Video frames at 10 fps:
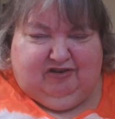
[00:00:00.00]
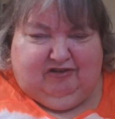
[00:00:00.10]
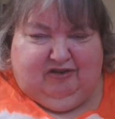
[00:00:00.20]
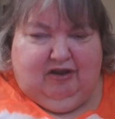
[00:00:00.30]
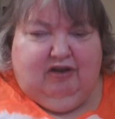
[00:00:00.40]
just
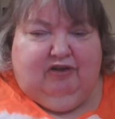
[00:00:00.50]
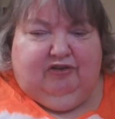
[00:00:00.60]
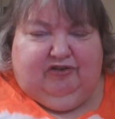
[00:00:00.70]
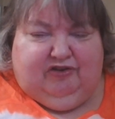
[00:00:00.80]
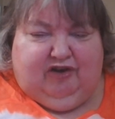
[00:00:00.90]

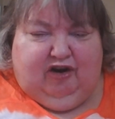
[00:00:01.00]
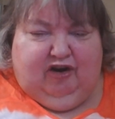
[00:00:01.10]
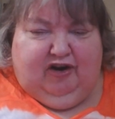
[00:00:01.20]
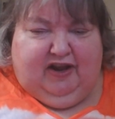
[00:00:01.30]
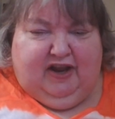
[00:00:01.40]

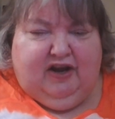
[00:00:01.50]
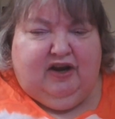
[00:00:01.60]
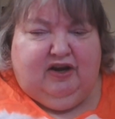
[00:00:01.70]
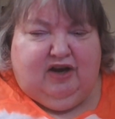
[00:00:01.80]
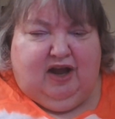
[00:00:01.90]
stirred in,
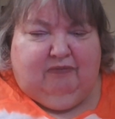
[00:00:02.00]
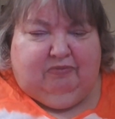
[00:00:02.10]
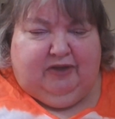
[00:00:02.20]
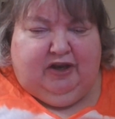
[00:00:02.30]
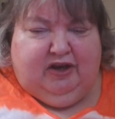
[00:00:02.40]
not
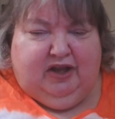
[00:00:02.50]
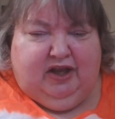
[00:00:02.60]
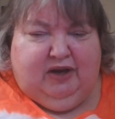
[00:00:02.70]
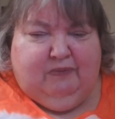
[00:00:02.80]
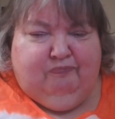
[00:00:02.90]

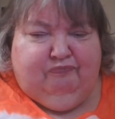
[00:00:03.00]
blended